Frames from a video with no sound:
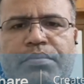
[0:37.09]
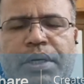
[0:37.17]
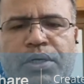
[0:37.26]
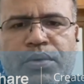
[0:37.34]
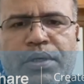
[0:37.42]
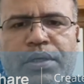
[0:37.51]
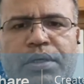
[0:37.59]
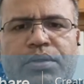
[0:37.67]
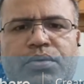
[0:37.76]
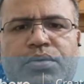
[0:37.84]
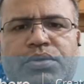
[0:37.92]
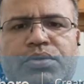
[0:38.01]

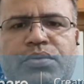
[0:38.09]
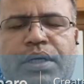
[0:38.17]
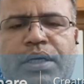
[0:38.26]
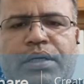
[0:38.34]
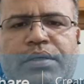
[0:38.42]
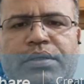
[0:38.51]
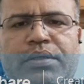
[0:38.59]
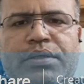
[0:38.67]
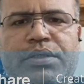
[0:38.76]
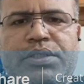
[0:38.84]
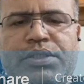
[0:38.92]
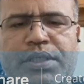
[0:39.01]
particularly those who are
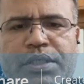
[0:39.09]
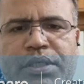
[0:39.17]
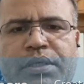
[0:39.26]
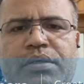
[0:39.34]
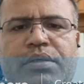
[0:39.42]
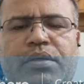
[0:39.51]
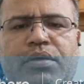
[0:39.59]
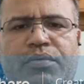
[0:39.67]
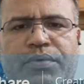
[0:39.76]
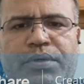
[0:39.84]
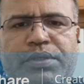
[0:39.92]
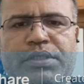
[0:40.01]
studying
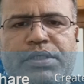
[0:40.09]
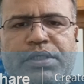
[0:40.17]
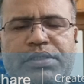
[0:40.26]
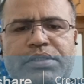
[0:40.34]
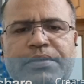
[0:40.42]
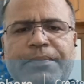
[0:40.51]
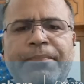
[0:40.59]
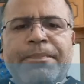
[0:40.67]
law for engineers.